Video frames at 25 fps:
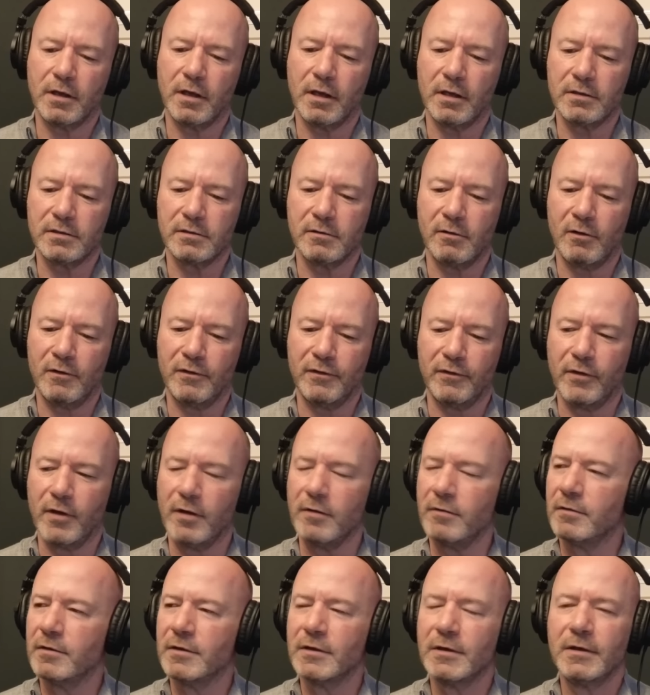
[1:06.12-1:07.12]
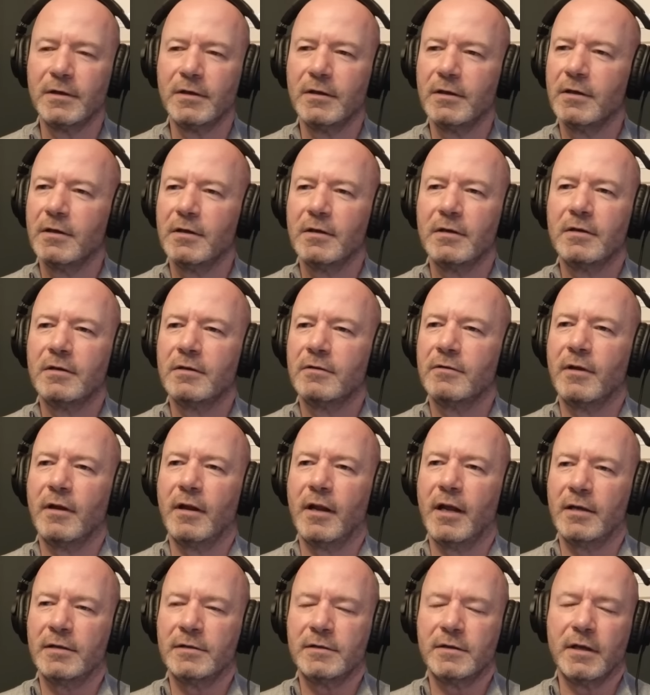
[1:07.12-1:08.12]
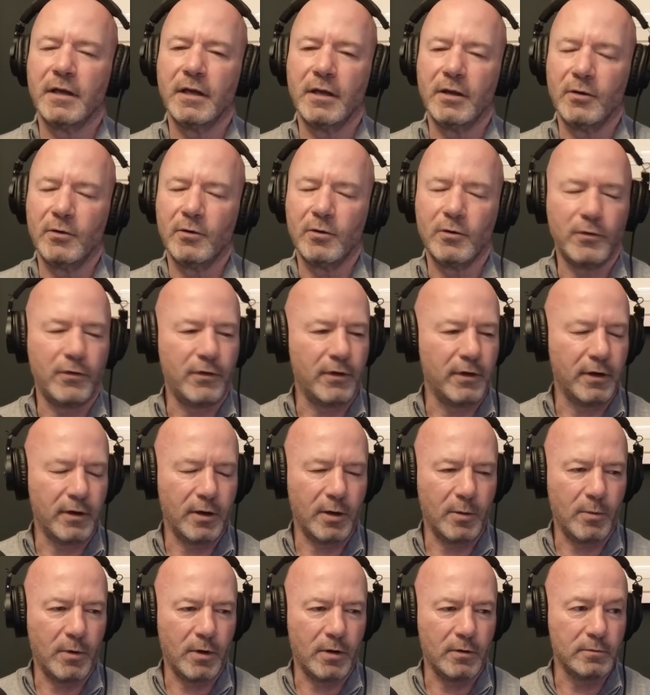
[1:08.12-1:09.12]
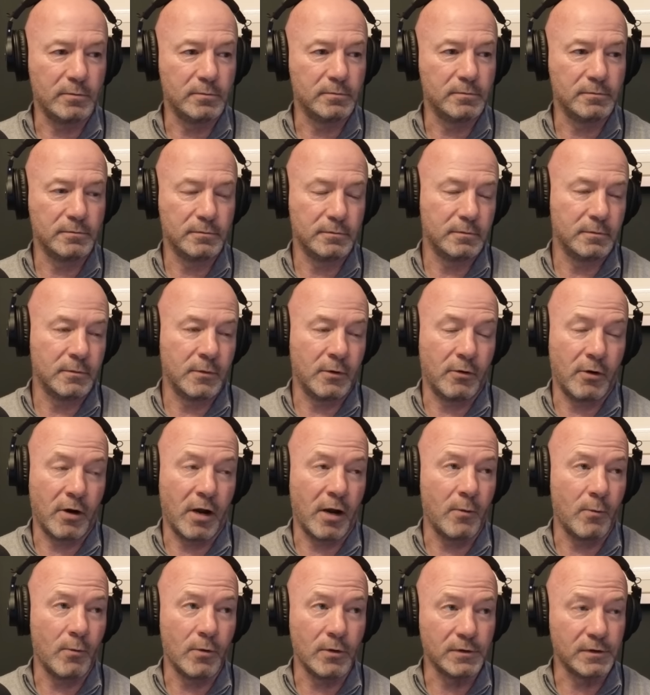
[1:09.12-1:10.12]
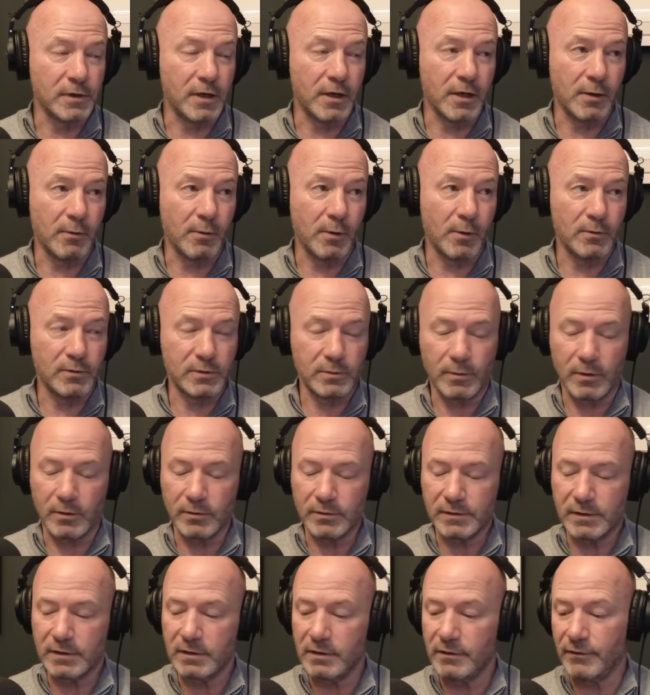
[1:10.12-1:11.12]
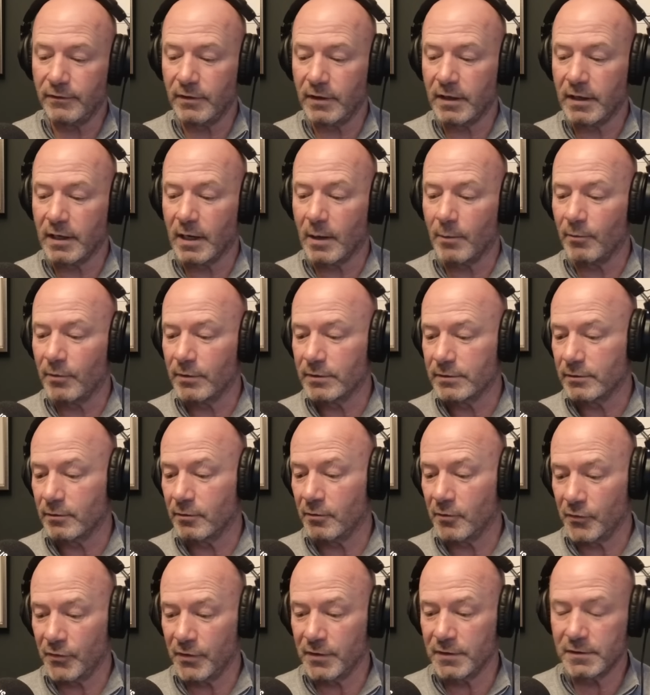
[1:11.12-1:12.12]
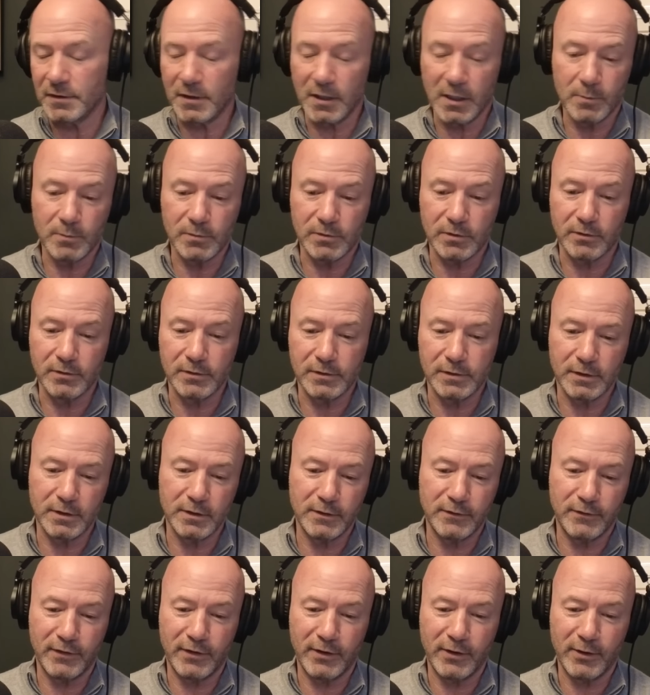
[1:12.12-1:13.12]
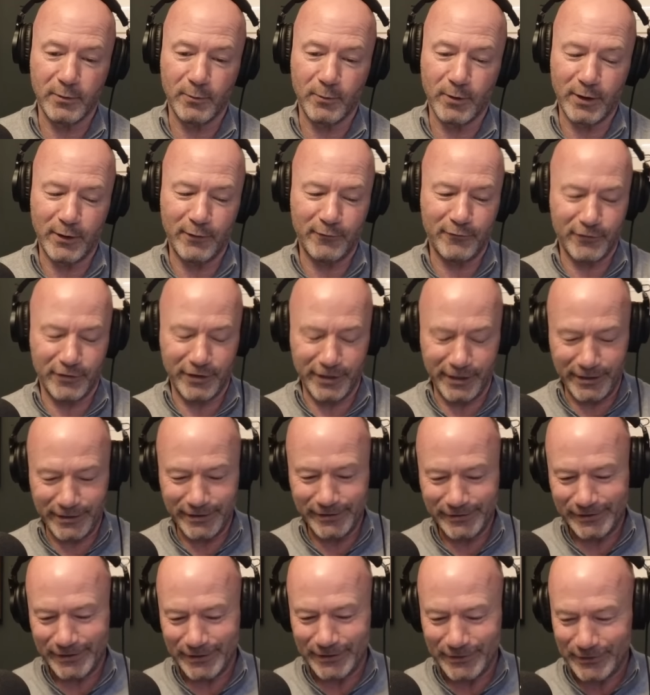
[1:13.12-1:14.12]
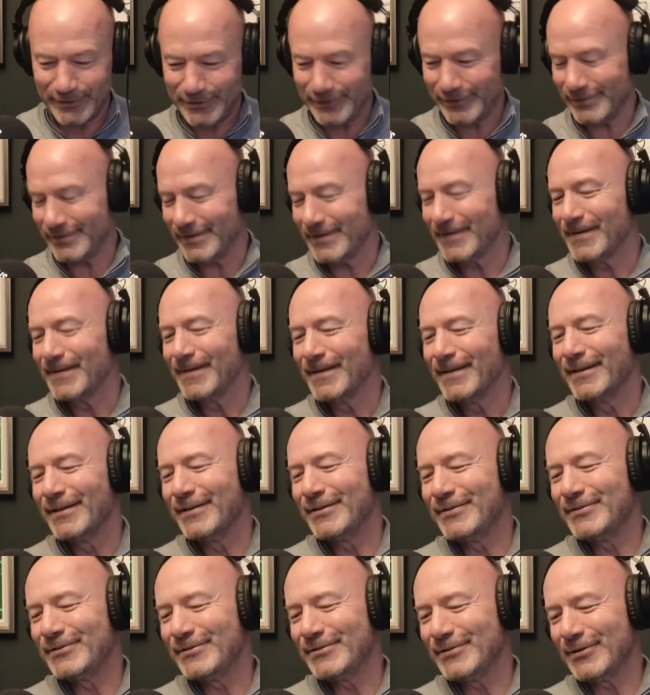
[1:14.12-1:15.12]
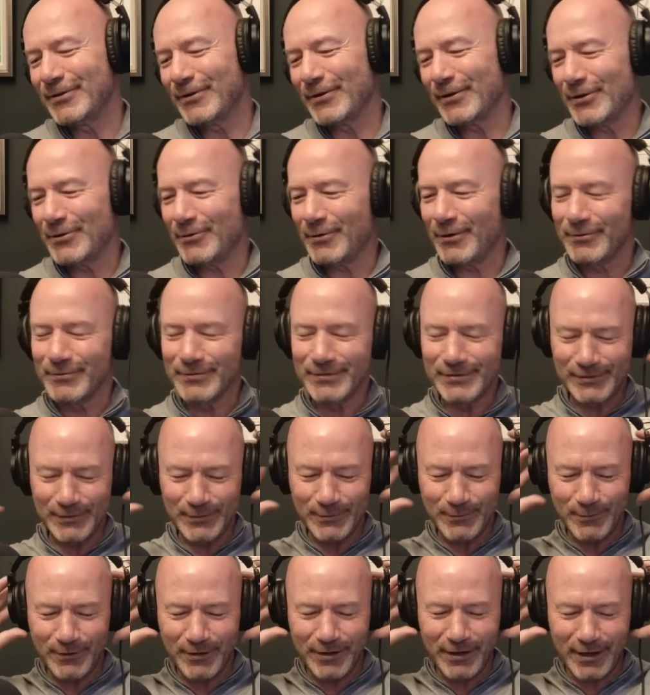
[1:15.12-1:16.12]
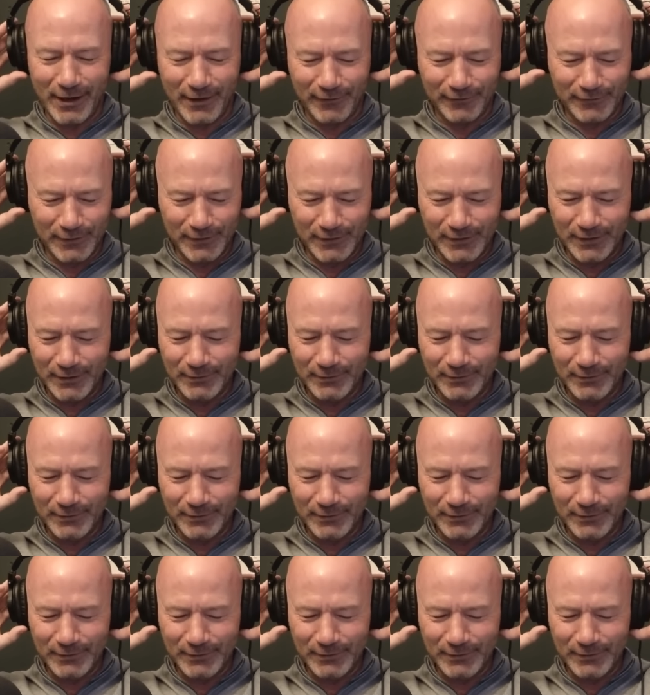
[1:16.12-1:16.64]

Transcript: kicks off, then the last thing you're thinking about, or oh, I was anyway, was about TV cameras or this game's on TV or whatever it is. You just you just yeah. got to go out and do what you have to do. I don't know.